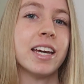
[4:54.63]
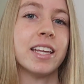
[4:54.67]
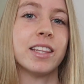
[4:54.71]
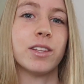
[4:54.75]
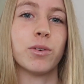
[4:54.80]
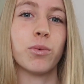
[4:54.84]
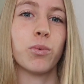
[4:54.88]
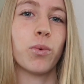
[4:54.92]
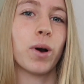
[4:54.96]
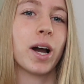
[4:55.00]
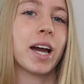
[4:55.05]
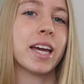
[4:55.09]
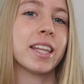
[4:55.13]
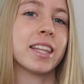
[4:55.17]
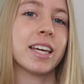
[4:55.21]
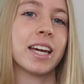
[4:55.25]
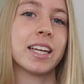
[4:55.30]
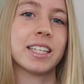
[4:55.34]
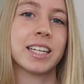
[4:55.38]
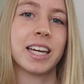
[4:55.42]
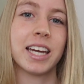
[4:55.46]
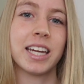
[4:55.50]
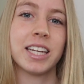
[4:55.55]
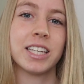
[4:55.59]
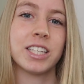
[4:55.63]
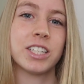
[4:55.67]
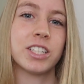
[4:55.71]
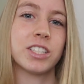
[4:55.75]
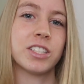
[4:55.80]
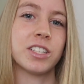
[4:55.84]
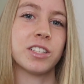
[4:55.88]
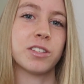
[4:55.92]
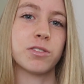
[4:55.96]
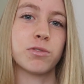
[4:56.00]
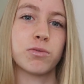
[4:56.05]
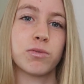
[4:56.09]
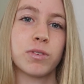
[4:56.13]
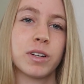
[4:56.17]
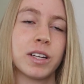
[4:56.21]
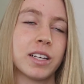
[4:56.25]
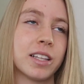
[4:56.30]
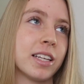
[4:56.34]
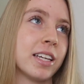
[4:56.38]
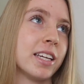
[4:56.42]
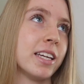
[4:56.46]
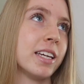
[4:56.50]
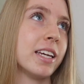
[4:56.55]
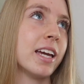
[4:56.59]
the way they teach just
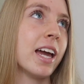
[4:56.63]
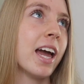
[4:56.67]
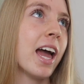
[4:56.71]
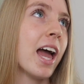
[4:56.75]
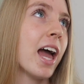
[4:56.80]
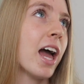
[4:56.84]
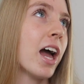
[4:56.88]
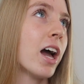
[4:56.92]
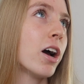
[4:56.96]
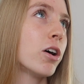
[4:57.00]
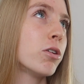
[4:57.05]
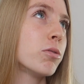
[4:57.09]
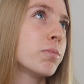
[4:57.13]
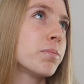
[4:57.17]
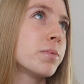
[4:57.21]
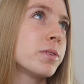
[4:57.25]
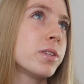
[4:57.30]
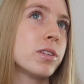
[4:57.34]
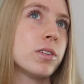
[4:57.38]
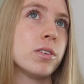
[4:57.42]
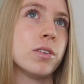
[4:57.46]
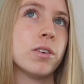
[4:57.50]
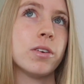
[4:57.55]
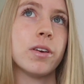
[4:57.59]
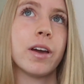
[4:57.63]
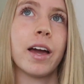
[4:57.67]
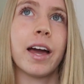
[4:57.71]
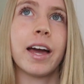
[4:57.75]
really helps you,